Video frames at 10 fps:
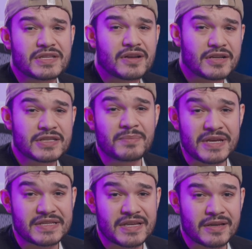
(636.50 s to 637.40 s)
its custom
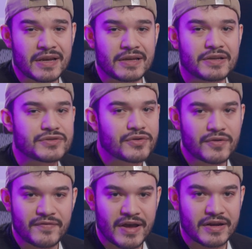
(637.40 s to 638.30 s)
heatsink and internal
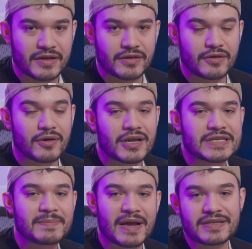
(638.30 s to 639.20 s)
fanning, you can
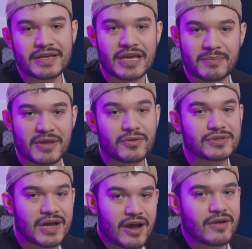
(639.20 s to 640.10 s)
expect to game at those
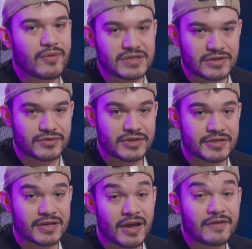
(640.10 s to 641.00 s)
higher
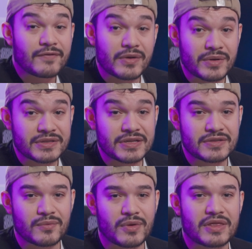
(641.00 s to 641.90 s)
resolutions and
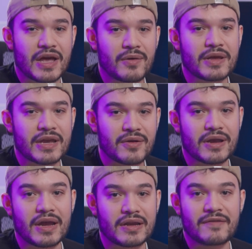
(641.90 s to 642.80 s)
frequencies without
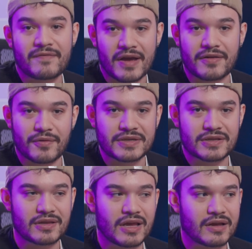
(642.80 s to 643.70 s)
hearing any fan noise
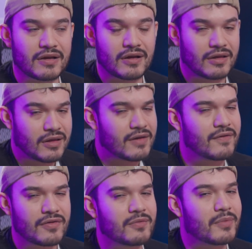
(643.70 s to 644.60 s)
like a lot of
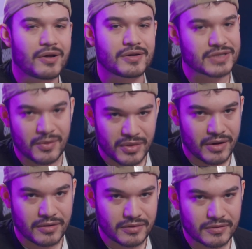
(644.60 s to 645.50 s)
other monitors out
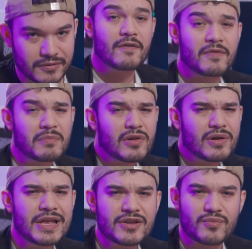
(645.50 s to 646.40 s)
there. From
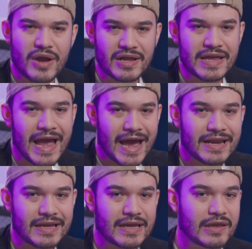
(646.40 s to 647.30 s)
looking directly at
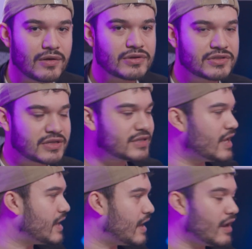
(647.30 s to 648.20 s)
it, it looks just
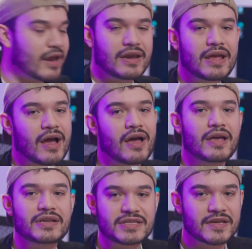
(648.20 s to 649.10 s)
like any
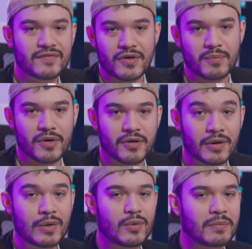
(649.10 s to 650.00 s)
high-end TV or monitor
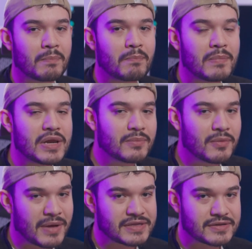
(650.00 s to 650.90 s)
with minimal
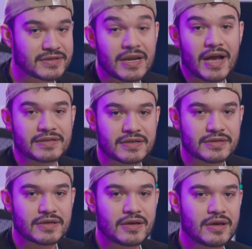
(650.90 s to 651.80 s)
bezels and accents.